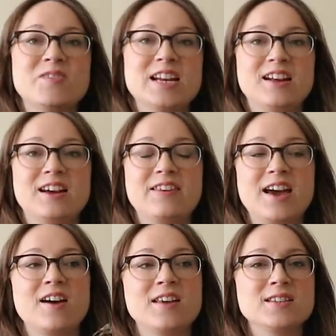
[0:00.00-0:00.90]
I really like
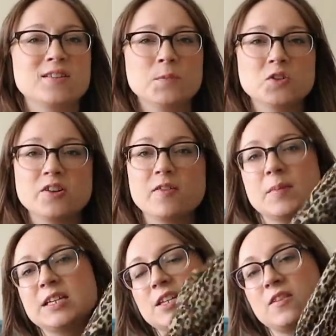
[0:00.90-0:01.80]
that. I'm not sure I
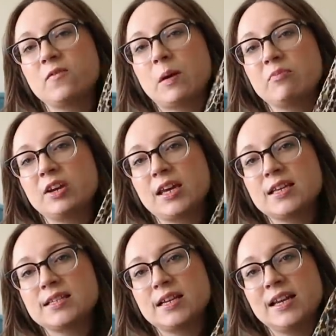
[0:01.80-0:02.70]
mentioned the fabric.
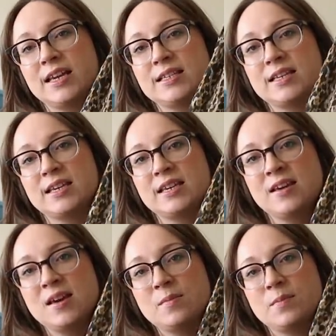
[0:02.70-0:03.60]
It's a Lady